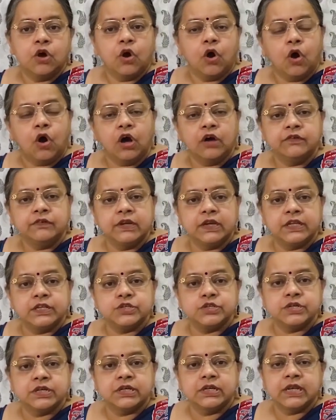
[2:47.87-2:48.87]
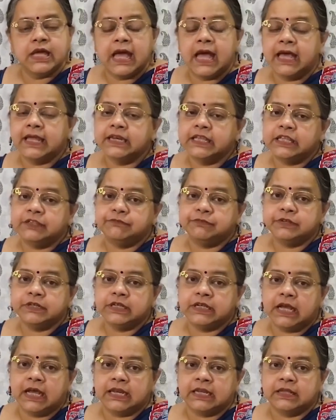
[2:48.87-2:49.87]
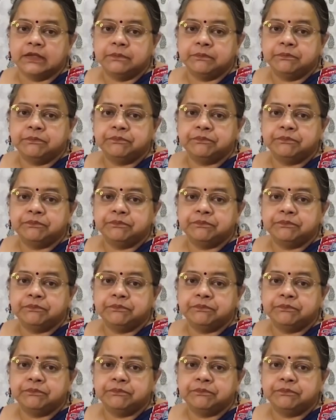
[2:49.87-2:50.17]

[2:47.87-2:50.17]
or religion and even color.